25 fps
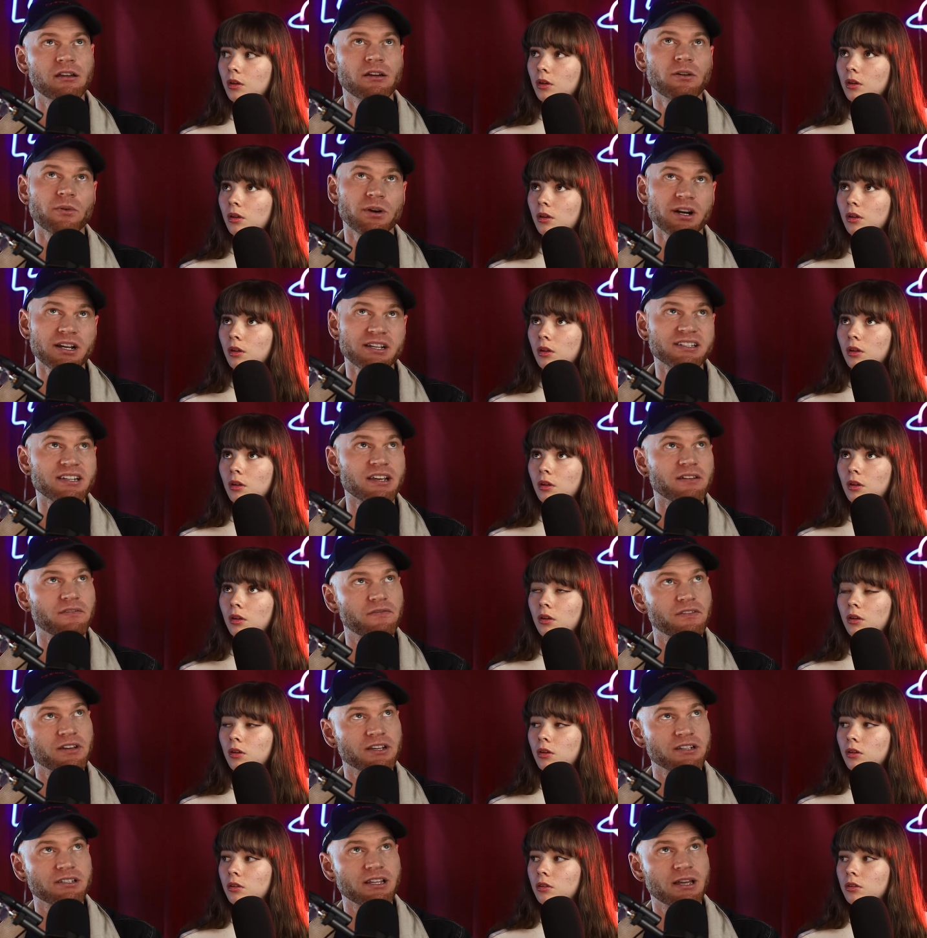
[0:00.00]
Speaker 1: when i say
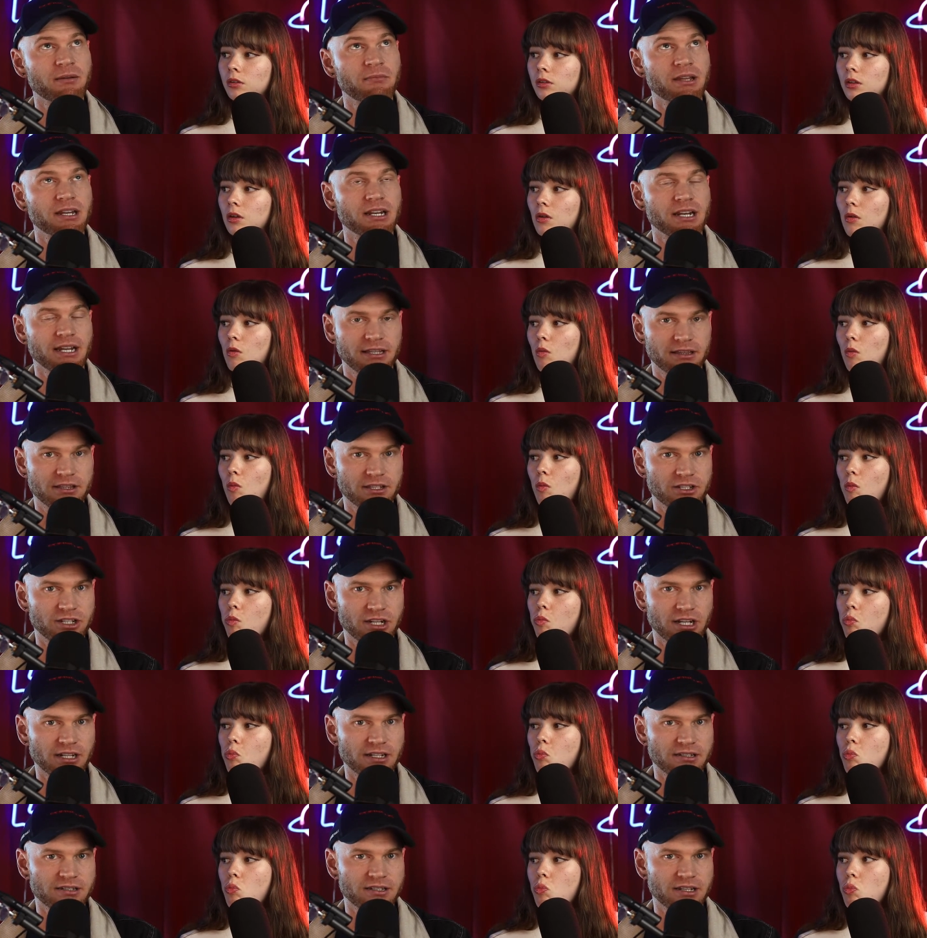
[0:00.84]
fixed i mean like the
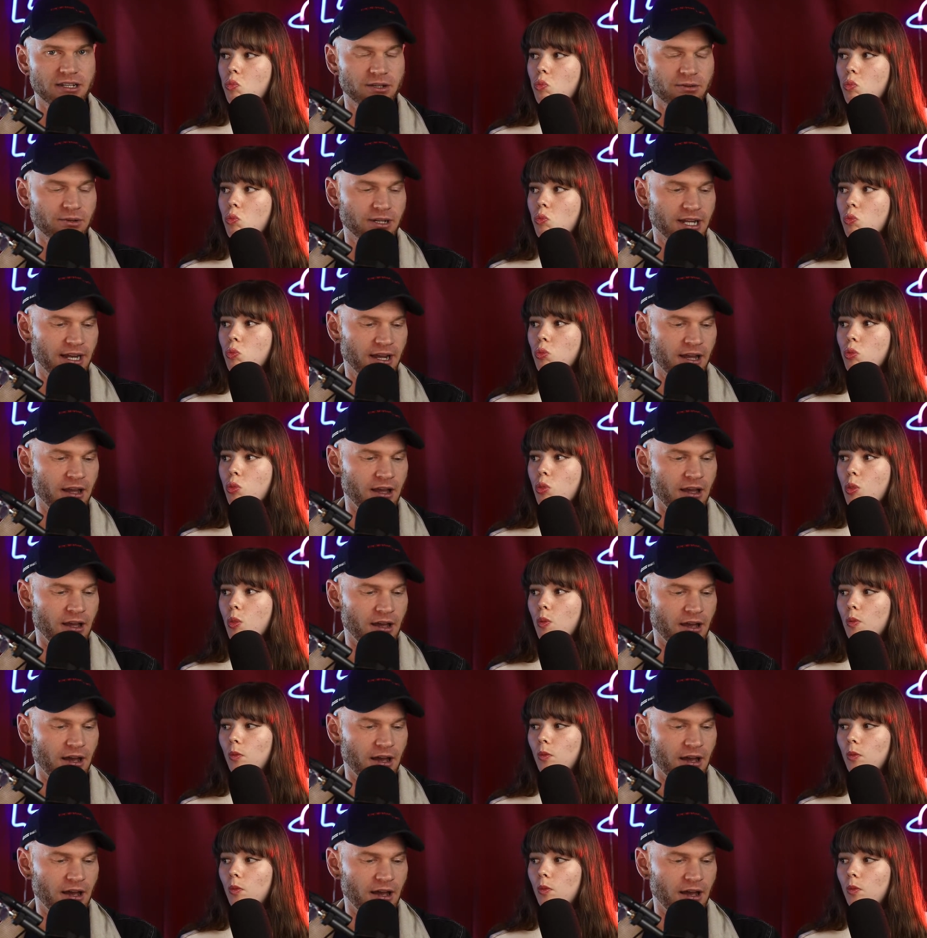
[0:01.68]
jealousy you're like